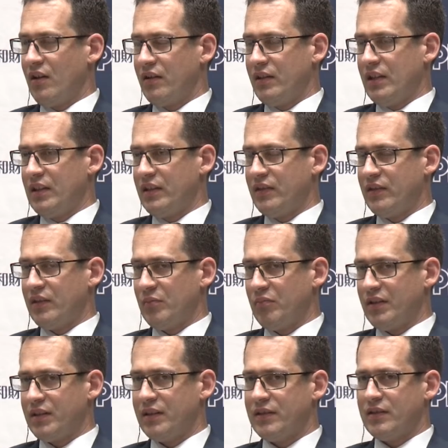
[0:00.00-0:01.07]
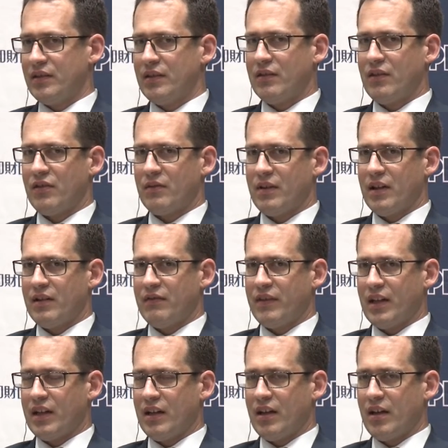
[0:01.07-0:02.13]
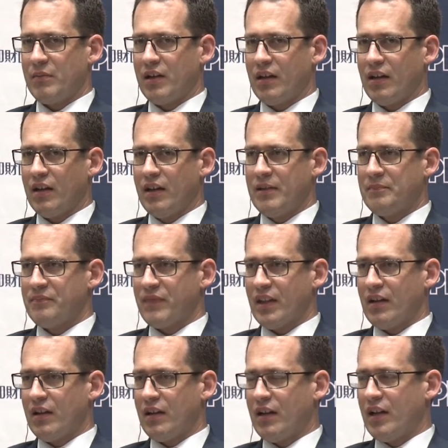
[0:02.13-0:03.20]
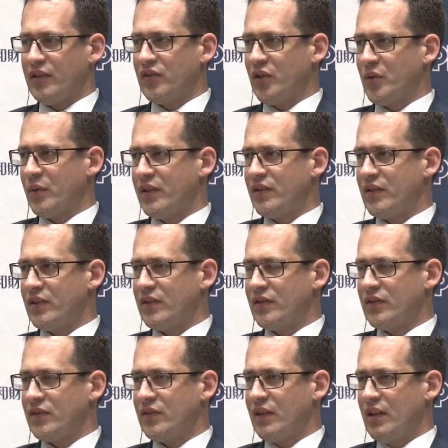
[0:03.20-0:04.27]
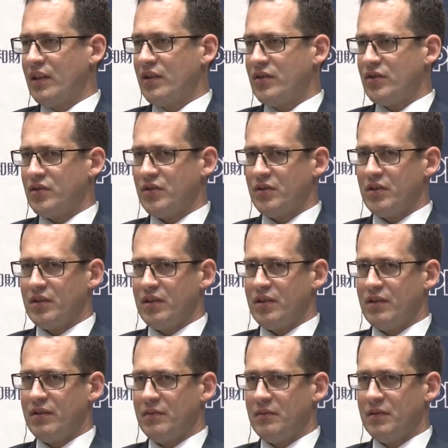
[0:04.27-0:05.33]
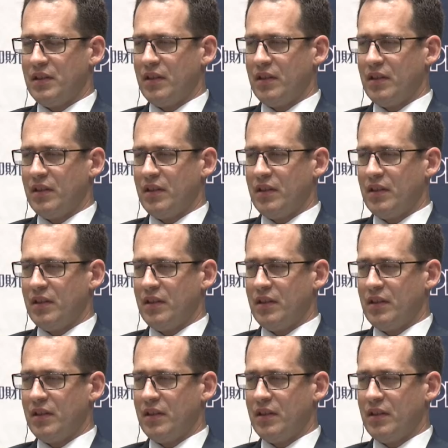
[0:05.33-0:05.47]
or at least the implicit threat of economic Uh, consequences should,